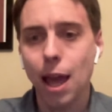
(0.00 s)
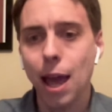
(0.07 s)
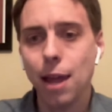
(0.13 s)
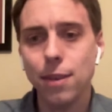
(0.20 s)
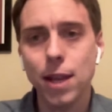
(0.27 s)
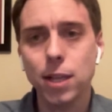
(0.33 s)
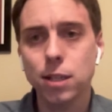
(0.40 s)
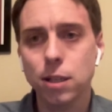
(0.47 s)

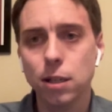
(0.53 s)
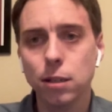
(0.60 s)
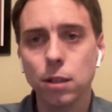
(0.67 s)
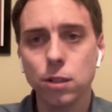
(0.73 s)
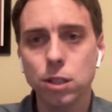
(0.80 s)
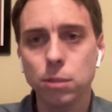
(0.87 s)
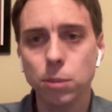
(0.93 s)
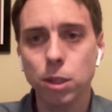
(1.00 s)
And that's good.
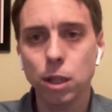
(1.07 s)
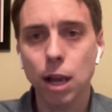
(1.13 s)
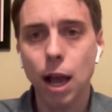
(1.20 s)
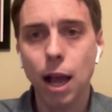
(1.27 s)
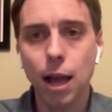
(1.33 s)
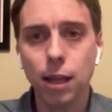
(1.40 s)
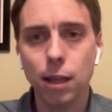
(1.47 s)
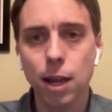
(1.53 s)
There's some good
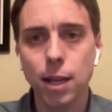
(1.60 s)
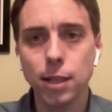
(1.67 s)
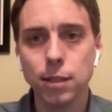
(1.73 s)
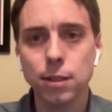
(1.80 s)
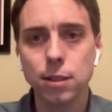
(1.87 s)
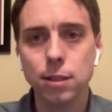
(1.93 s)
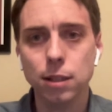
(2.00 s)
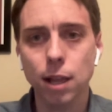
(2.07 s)

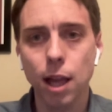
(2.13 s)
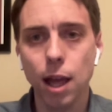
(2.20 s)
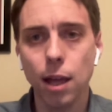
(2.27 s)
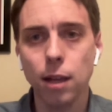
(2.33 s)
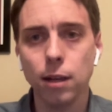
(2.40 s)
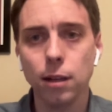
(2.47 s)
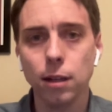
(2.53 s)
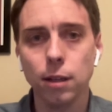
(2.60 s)
highlights.
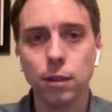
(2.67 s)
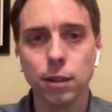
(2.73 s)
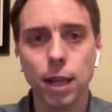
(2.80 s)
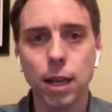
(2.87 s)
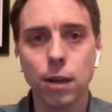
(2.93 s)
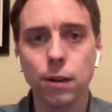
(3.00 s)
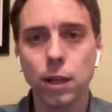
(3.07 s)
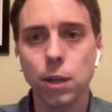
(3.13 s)
And uh,
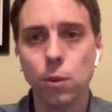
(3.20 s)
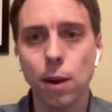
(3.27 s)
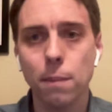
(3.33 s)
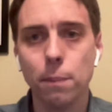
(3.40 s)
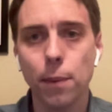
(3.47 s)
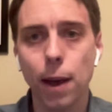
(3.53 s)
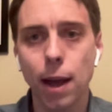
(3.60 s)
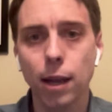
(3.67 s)
later he
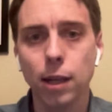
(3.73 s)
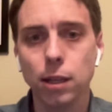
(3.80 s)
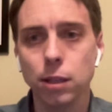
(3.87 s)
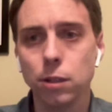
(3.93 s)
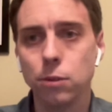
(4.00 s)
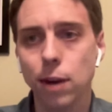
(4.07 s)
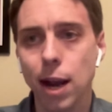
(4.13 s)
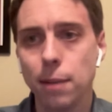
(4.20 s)
went back
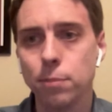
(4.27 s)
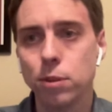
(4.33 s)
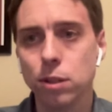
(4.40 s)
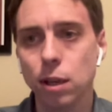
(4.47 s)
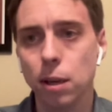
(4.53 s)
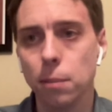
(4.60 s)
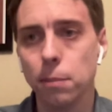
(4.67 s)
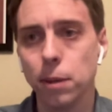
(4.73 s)
and grabbed
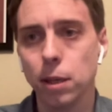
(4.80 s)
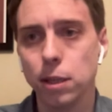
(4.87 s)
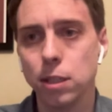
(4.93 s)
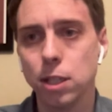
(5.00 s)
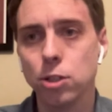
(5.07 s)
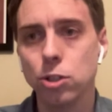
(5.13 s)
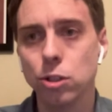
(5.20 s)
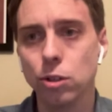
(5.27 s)
some
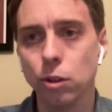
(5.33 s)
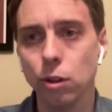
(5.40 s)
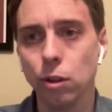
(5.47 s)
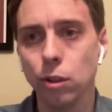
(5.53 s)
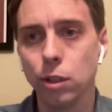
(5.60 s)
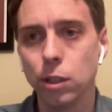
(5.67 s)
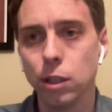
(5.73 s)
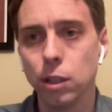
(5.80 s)
additional